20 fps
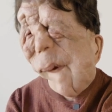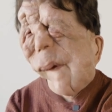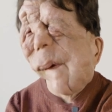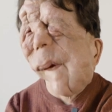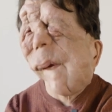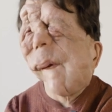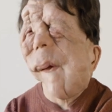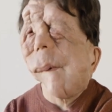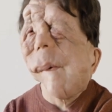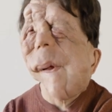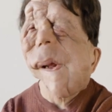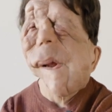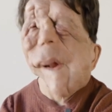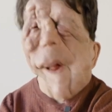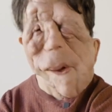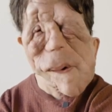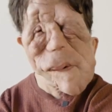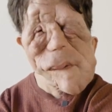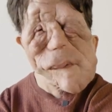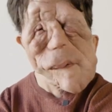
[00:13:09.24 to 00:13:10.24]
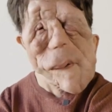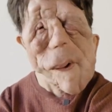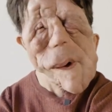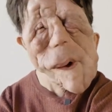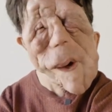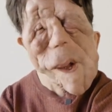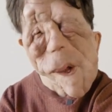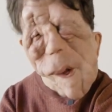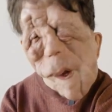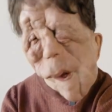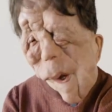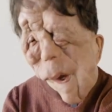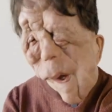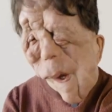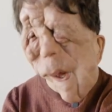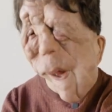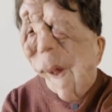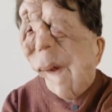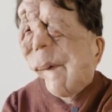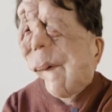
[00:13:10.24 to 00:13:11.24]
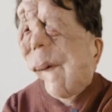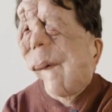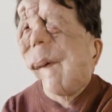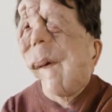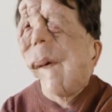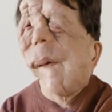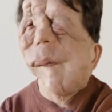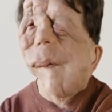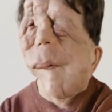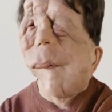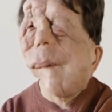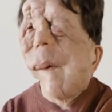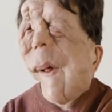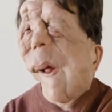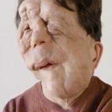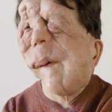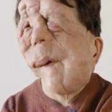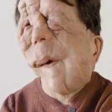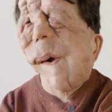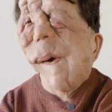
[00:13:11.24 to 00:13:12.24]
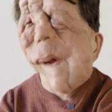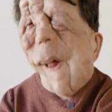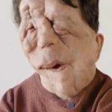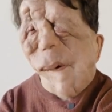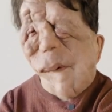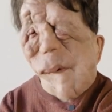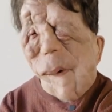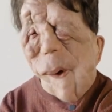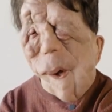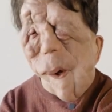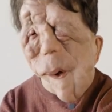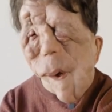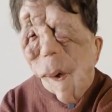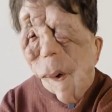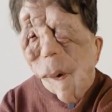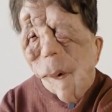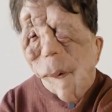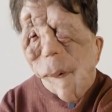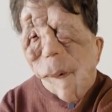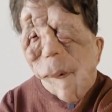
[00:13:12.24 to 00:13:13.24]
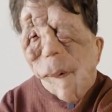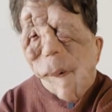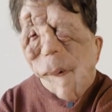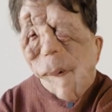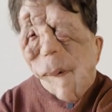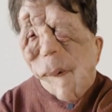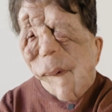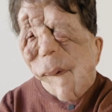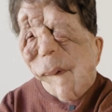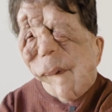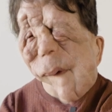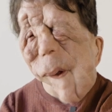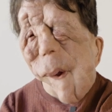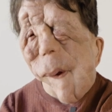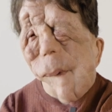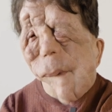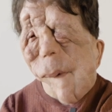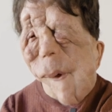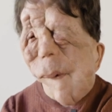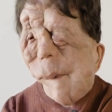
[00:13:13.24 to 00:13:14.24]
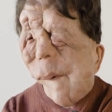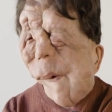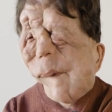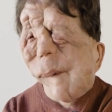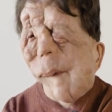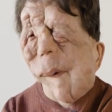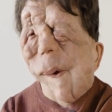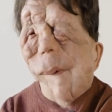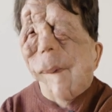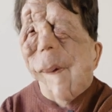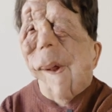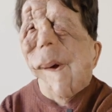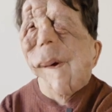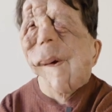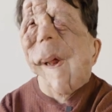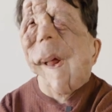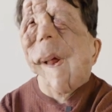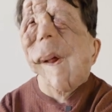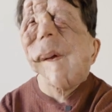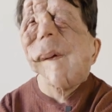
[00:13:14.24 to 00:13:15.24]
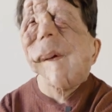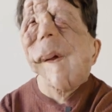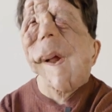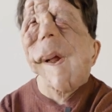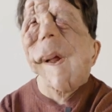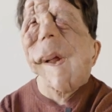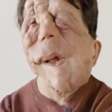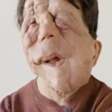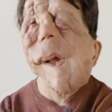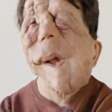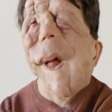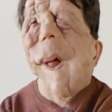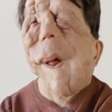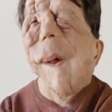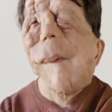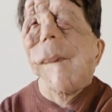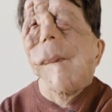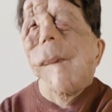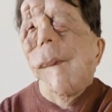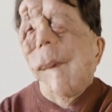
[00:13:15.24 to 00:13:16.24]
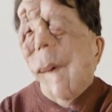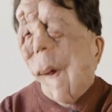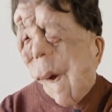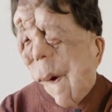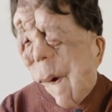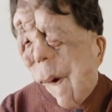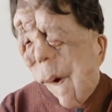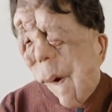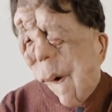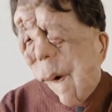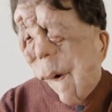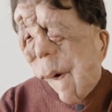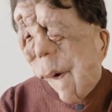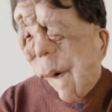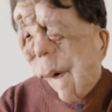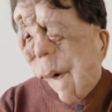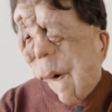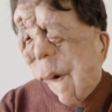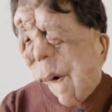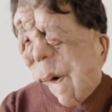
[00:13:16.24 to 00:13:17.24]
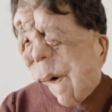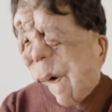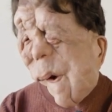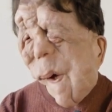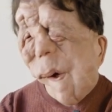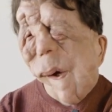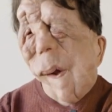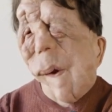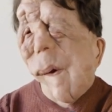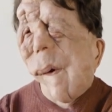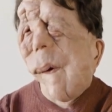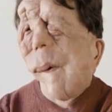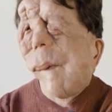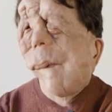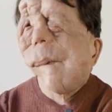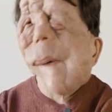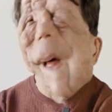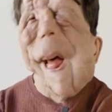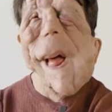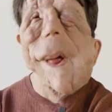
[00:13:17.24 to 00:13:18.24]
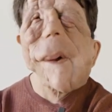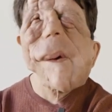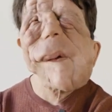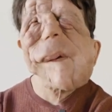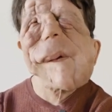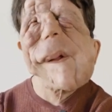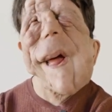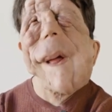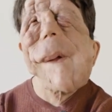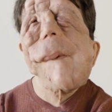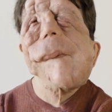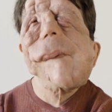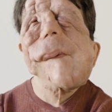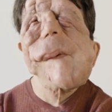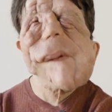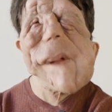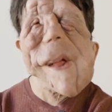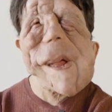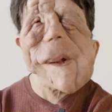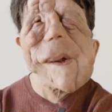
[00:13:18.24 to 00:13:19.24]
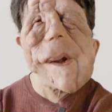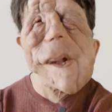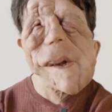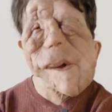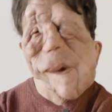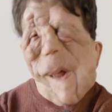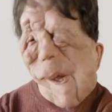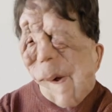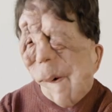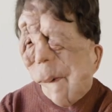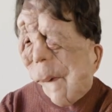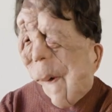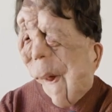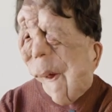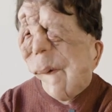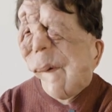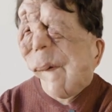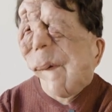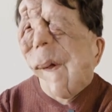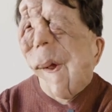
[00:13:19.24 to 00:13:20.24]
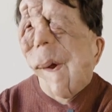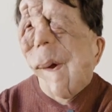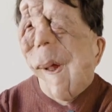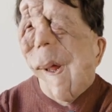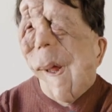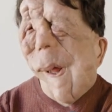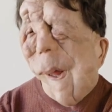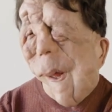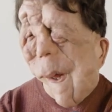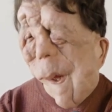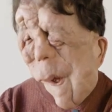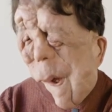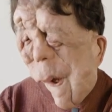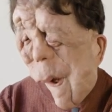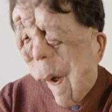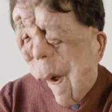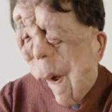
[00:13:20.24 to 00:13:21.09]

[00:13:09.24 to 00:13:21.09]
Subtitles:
it's something we touch on, it isn't the raison d'etre. So we talk about things like the new power slap thing that Dana White's doing.